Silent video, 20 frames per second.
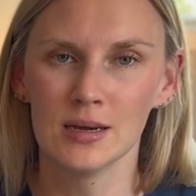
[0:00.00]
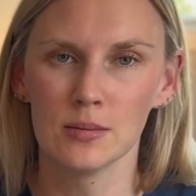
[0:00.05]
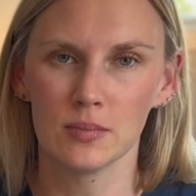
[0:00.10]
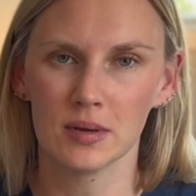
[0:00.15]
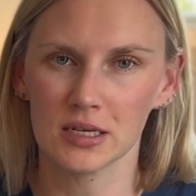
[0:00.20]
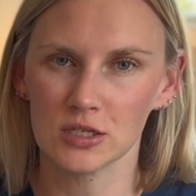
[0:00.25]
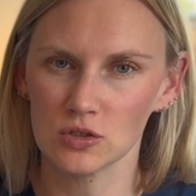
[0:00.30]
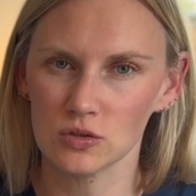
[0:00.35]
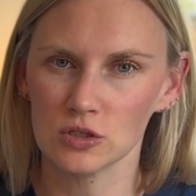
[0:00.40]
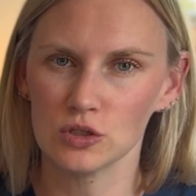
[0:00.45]

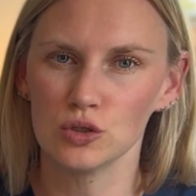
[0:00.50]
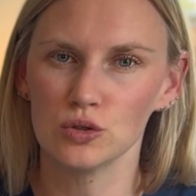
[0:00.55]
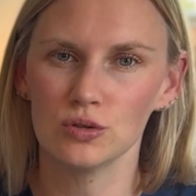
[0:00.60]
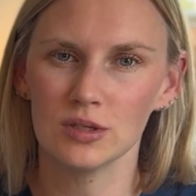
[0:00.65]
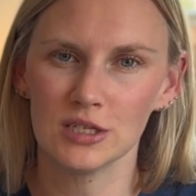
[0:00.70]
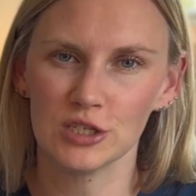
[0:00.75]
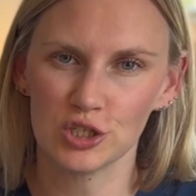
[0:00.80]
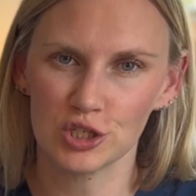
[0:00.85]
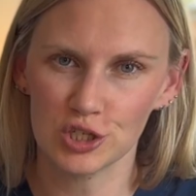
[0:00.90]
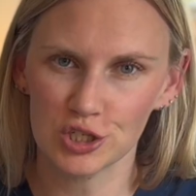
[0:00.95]
because you can do
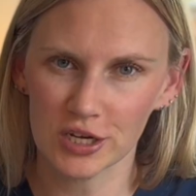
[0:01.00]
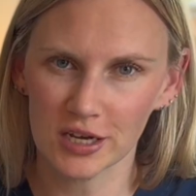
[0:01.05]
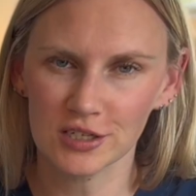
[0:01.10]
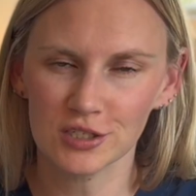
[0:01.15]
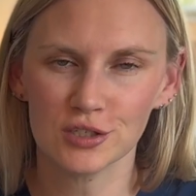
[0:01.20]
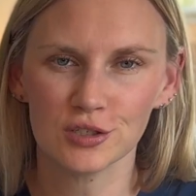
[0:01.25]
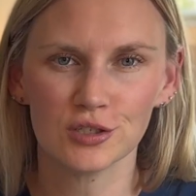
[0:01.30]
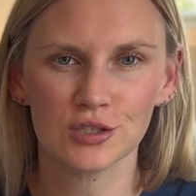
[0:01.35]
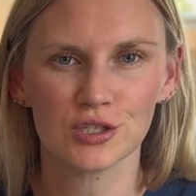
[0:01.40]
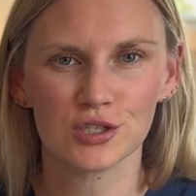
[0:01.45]
these
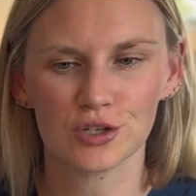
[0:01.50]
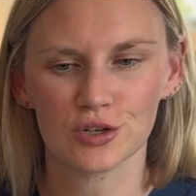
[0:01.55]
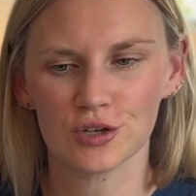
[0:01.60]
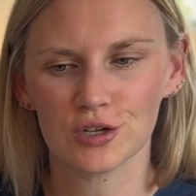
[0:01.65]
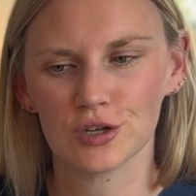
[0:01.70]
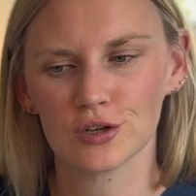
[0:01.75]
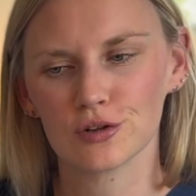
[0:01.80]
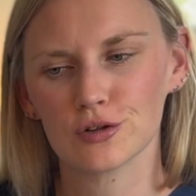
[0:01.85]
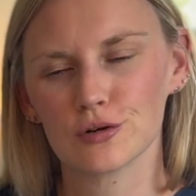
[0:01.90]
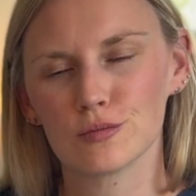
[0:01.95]
gentle
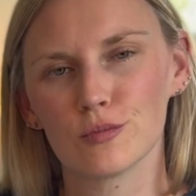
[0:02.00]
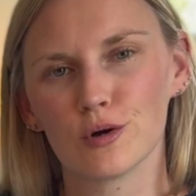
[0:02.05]
circular